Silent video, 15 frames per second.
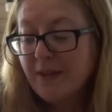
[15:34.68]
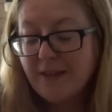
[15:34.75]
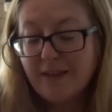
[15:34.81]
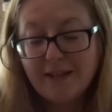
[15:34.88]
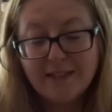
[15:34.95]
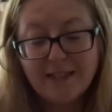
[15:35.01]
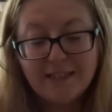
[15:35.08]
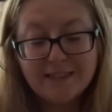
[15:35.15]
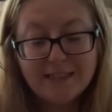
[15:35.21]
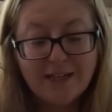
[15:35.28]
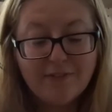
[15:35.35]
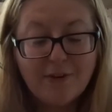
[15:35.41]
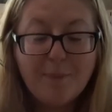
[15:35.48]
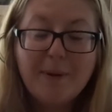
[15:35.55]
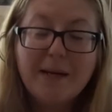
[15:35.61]
then you still
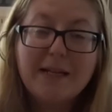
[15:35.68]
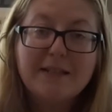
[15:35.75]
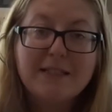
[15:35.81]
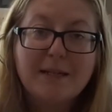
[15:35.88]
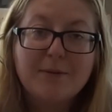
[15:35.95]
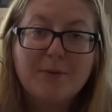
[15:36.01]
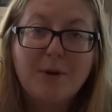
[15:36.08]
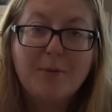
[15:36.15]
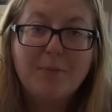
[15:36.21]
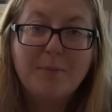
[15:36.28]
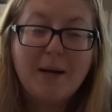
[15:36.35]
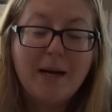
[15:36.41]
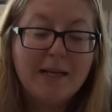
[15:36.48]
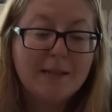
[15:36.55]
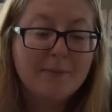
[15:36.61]
have got plenty of time to go out and
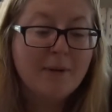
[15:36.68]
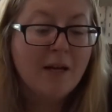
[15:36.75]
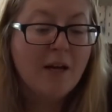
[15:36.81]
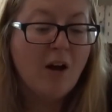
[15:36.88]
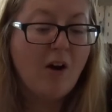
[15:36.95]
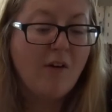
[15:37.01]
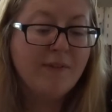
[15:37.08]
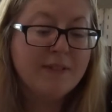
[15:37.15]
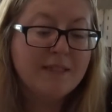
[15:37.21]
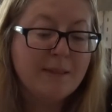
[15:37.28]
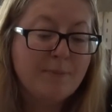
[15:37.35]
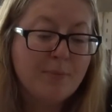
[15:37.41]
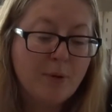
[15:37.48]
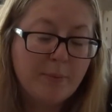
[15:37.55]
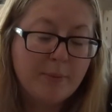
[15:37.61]
buy them. Obviously,
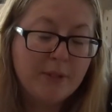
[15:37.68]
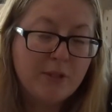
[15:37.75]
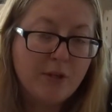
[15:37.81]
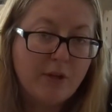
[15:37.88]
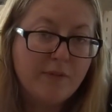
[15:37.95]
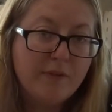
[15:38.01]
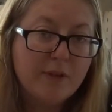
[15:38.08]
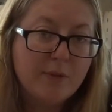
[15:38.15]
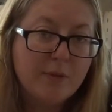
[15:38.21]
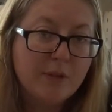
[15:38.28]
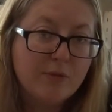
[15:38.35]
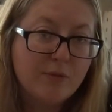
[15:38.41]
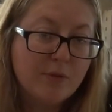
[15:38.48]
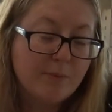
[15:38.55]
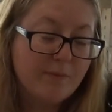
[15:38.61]
probably not if you're going to
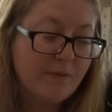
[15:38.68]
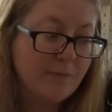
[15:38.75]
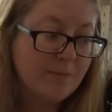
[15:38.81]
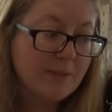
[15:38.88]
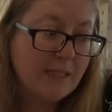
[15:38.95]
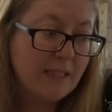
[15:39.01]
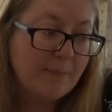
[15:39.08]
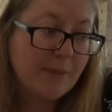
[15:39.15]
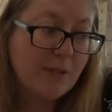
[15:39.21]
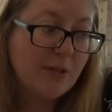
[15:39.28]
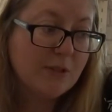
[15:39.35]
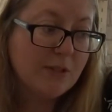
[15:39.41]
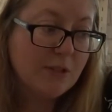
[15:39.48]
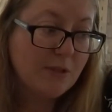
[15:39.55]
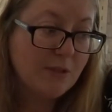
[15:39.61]
grow them from seed,
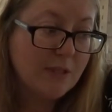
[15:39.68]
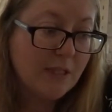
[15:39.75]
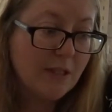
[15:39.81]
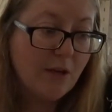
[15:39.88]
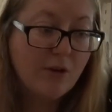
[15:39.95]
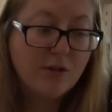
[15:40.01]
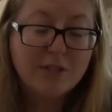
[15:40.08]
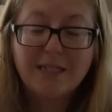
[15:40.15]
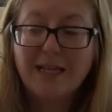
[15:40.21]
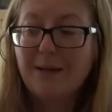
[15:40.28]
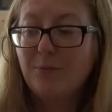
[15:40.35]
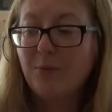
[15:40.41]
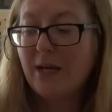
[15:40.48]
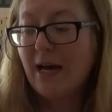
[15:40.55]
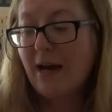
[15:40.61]
because they do take a long
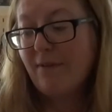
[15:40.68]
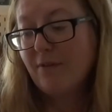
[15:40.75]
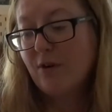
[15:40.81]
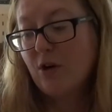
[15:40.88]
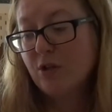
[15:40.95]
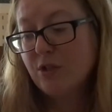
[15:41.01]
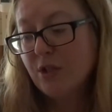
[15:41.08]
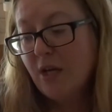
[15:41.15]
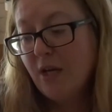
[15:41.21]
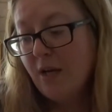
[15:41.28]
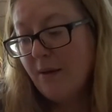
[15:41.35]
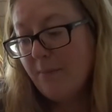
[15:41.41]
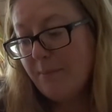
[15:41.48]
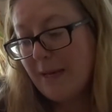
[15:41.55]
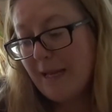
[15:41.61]
time. We have got
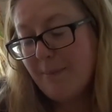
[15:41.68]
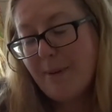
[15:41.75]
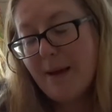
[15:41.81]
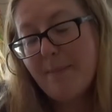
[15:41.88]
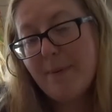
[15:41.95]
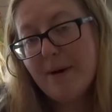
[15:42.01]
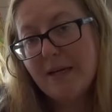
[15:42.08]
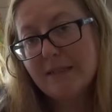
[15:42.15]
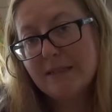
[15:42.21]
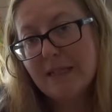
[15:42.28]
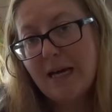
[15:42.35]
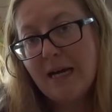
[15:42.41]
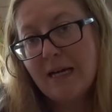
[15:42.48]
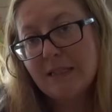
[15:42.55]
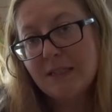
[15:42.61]
bell peppers
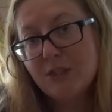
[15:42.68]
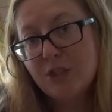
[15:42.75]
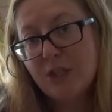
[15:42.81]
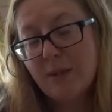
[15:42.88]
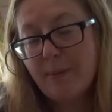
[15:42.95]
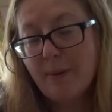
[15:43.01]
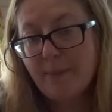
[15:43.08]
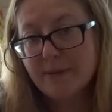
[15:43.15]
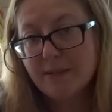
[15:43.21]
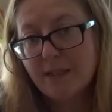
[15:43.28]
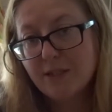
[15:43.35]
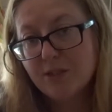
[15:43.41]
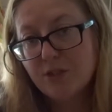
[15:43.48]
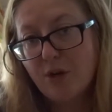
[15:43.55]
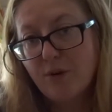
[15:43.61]
and chili peppers that I
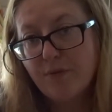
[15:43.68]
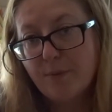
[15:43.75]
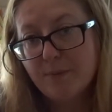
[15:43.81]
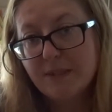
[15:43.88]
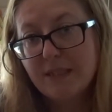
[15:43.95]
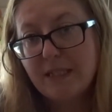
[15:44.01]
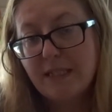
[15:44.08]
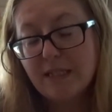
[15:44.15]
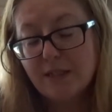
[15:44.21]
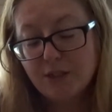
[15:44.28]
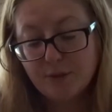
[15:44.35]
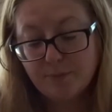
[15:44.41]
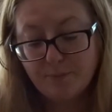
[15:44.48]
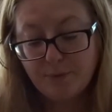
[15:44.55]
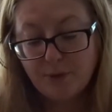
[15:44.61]
started from seed. I
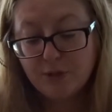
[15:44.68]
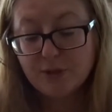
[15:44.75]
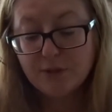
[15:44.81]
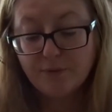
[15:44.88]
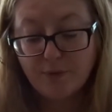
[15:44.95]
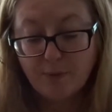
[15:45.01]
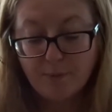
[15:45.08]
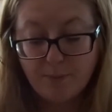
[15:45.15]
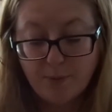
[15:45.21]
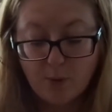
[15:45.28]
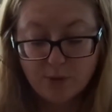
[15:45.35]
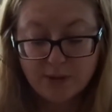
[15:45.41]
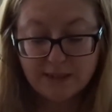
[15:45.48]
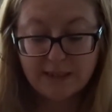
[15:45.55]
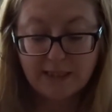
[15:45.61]
just used them from
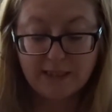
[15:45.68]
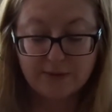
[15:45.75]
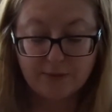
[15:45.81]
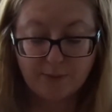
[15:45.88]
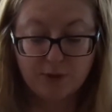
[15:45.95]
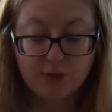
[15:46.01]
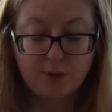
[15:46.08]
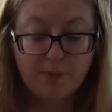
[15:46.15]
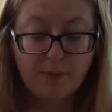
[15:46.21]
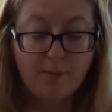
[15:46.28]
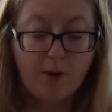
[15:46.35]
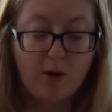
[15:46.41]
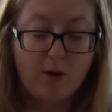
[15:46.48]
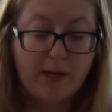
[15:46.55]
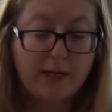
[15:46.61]
bought seeds from the
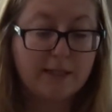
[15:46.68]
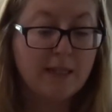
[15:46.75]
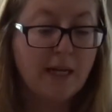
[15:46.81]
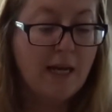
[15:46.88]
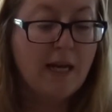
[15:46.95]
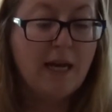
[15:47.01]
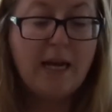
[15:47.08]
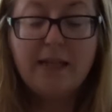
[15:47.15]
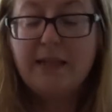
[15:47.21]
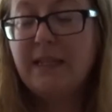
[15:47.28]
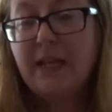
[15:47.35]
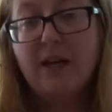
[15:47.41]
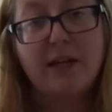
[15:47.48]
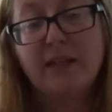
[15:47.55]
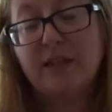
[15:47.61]
supermarket, and
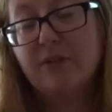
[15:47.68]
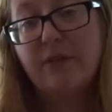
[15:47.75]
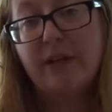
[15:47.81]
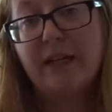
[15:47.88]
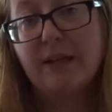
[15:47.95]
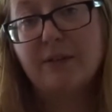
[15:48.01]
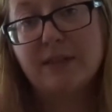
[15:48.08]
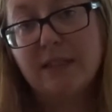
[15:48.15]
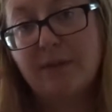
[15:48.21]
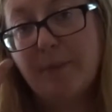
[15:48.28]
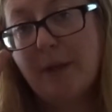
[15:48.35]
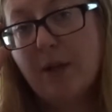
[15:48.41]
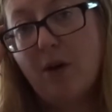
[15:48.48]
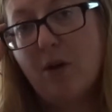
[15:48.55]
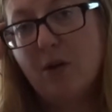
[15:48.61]
they are in the greenhouse. They've
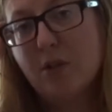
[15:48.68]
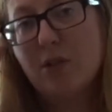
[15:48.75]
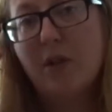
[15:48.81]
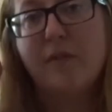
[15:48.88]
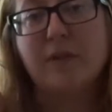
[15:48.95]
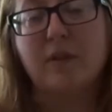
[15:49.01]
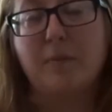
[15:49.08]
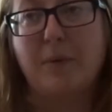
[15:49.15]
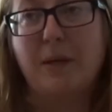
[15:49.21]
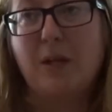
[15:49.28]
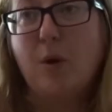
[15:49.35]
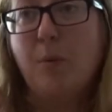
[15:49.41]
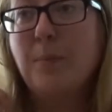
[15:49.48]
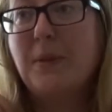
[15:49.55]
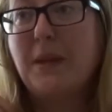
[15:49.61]
been hardened off and they've been
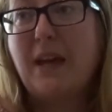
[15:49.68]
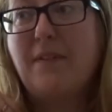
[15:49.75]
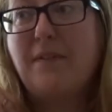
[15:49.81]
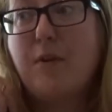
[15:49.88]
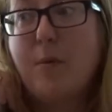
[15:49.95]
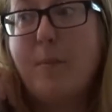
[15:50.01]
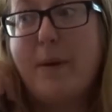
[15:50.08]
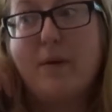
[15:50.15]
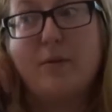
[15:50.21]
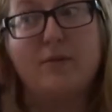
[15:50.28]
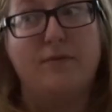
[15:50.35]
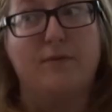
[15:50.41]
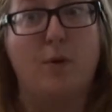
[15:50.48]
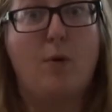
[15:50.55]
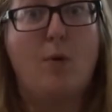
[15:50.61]
up there for about
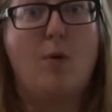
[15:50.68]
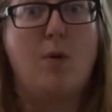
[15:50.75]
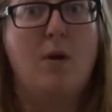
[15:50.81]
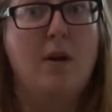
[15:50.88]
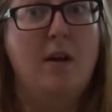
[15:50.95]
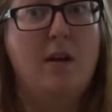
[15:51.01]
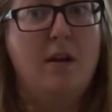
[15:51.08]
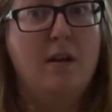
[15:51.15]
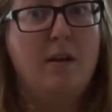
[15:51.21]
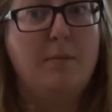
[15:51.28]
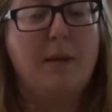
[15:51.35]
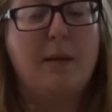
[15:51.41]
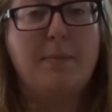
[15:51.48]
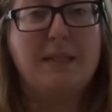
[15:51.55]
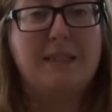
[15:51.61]
4,
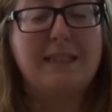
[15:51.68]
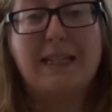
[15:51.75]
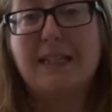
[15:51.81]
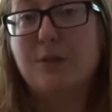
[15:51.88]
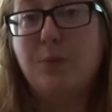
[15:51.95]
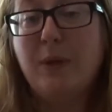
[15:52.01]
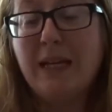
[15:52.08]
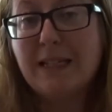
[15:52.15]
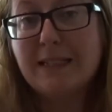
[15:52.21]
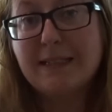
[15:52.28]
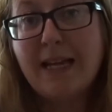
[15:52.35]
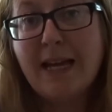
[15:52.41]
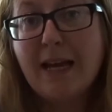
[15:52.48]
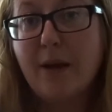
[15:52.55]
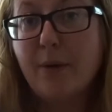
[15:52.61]
maybe 6 weeks
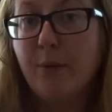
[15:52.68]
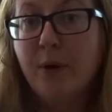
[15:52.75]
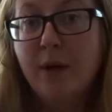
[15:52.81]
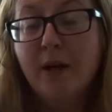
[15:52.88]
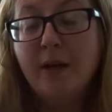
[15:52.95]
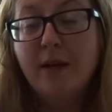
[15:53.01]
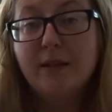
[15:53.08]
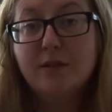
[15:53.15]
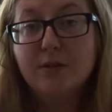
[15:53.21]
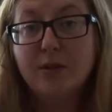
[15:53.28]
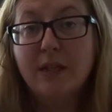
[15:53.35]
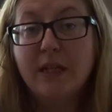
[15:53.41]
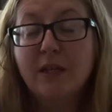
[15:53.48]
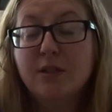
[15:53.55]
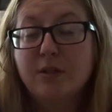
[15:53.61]
now, so
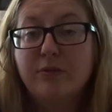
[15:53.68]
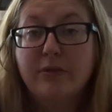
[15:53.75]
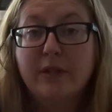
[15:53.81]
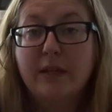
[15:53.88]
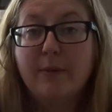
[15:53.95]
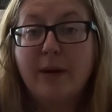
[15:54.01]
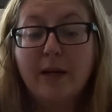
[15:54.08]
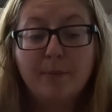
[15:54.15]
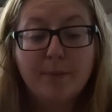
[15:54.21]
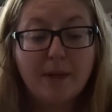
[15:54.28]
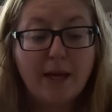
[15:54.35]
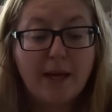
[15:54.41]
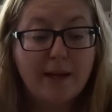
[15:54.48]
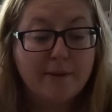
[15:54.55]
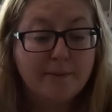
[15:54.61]
they are doing really well up
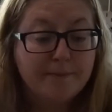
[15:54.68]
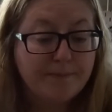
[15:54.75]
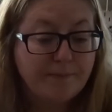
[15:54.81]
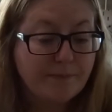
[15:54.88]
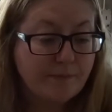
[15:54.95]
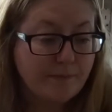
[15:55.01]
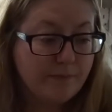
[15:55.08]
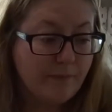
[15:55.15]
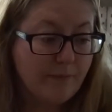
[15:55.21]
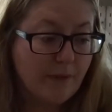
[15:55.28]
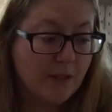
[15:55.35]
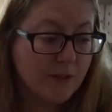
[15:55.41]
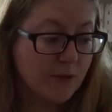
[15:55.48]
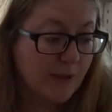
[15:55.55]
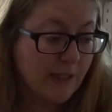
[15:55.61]
there.
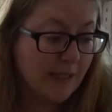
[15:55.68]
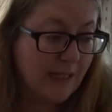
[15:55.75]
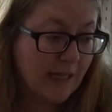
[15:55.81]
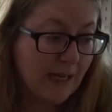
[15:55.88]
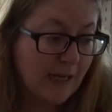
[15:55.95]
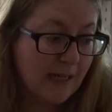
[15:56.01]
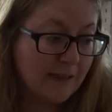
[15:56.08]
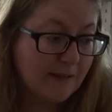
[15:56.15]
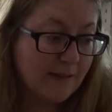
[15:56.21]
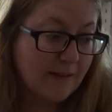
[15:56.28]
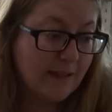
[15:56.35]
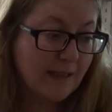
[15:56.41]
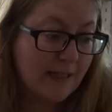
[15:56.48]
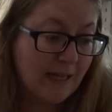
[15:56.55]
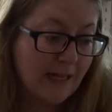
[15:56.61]
So you can
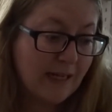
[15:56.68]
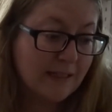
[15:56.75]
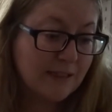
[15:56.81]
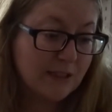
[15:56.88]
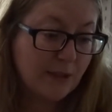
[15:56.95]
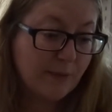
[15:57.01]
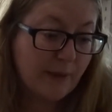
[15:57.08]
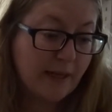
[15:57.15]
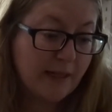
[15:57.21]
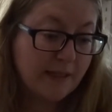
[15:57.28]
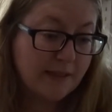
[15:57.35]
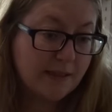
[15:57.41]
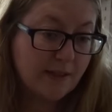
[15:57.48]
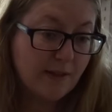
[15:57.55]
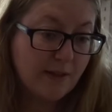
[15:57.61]
do
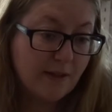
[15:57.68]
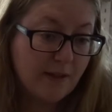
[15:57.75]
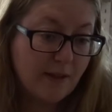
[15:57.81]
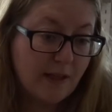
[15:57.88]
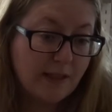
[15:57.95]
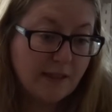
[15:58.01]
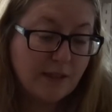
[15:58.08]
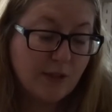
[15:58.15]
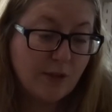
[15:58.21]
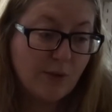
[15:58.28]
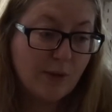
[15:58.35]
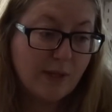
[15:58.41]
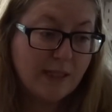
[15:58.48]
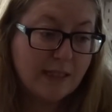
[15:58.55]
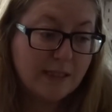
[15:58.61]
it, and you
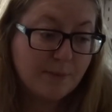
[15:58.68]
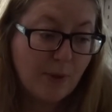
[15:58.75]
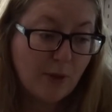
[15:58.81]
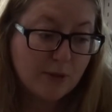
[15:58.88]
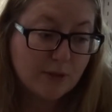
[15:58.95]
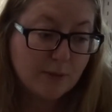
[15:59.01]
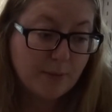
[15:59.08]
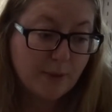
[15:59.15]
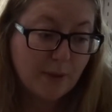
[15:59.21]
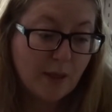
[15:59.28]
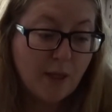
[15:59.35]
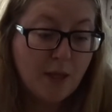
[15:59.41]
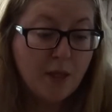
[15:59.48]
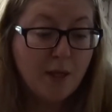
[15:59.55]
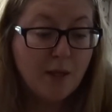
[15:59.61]
know, it is possible,
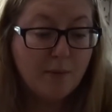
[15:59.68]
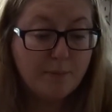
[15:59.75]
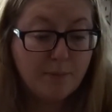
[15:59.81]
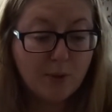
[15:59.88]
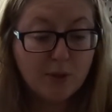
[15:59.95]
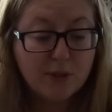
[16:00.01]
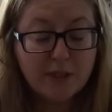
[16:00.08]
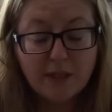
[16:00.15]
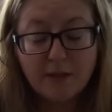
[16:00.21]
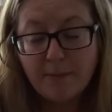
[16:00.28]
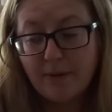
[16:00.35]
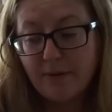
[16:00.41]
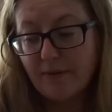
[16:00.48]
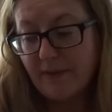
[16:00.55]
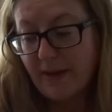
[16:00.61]
but the
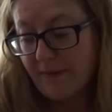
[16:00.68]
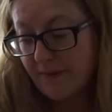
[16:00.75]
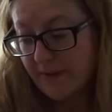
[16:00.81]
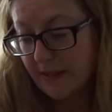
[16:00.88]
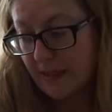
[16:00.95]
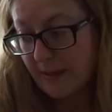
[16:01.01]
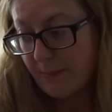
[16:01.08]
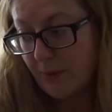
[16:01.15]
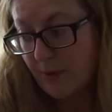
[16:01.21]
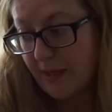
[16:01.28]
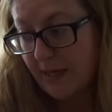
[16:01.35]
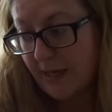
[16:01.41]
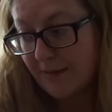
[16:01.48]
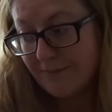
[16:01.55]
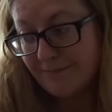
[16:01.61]
amount of effort that you put
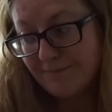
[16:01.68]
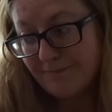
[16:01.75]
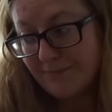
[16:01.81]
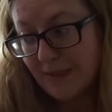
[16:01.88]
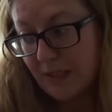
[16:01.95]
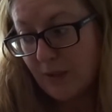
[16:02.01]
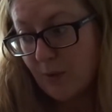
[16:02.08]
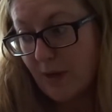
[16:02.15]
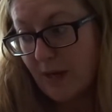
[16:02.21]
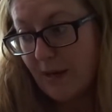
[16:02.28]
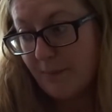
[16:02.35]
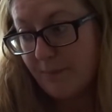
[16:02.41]
in, you know, I